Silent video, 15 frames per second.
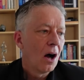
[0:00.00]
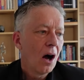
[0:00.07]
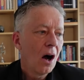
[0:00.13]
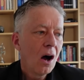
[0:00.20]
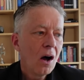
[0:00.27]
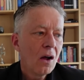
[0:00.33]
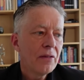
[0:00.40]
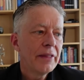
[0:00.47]

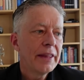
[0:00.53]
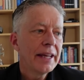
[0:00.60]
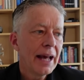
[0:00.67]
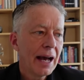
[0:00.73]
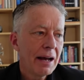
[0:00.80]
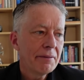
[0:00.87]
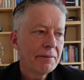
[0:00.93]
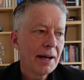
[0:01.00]
On the
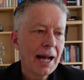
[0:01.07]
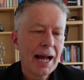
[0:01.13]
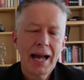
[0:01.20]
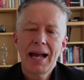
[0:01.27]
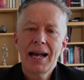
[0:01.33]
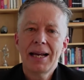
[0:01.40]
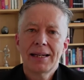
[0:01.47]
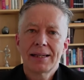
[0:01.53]
other
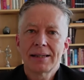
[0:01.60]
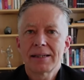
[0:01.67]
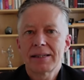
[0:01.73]
hand,